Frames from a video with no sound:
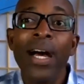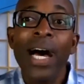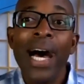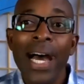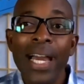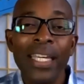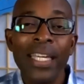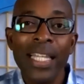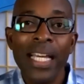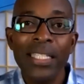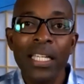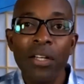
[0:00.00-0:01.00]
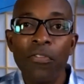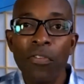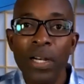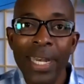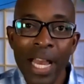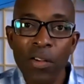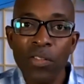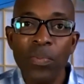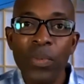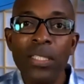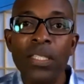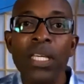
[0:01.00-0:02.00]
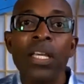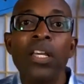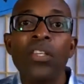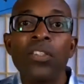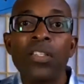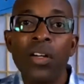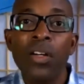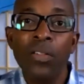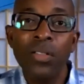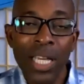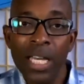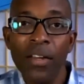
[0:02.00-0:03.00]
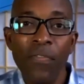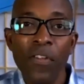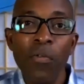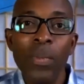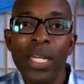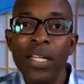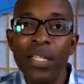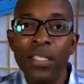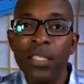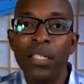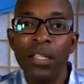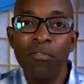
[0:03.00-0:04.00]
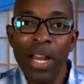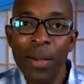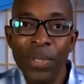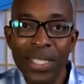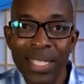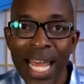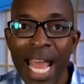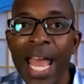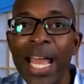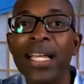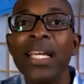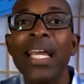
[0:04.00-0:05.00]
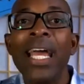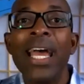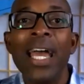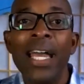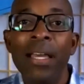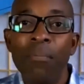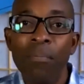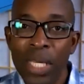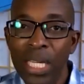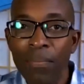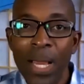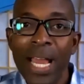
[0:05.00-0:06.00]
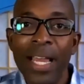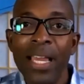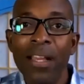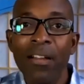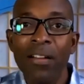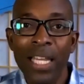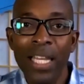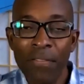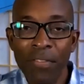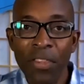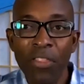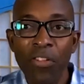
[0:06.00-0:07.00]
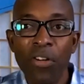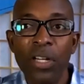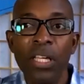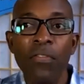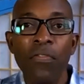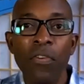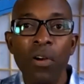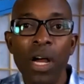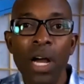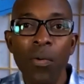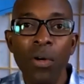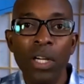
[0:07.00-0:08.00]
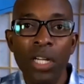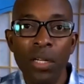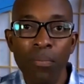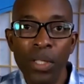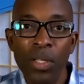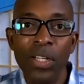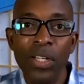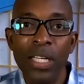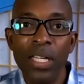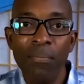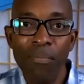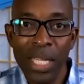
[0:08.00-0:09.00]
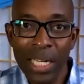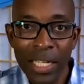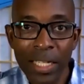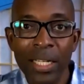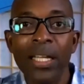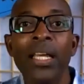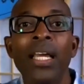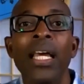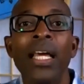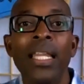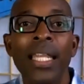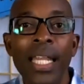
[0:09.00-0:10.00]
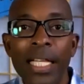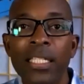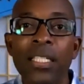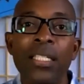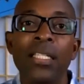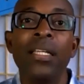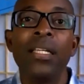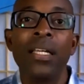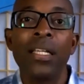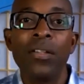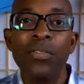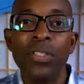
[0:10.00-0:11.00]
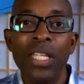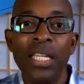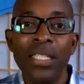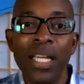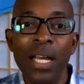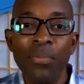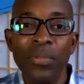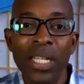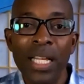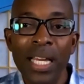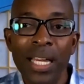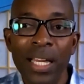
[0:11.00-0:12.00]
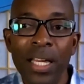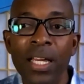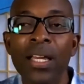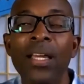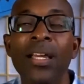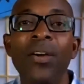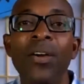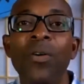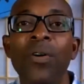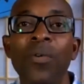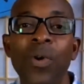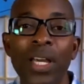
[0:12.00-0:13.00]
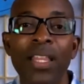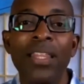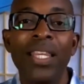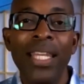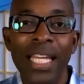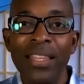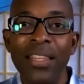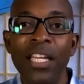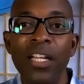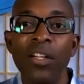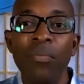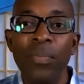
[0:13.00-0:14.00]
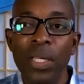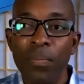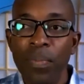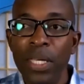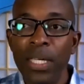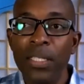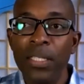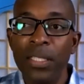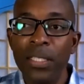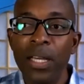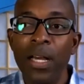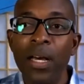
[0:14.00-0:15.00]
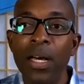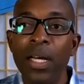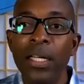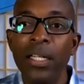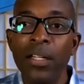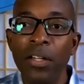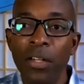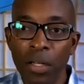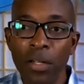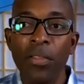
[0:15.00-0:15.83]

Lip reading: I think that's it for announcements. So take a few minutes, grab a snack, and meet back here at 11:30 for our community meeting. Let's close things up today with "Let There Be Peace on Earth."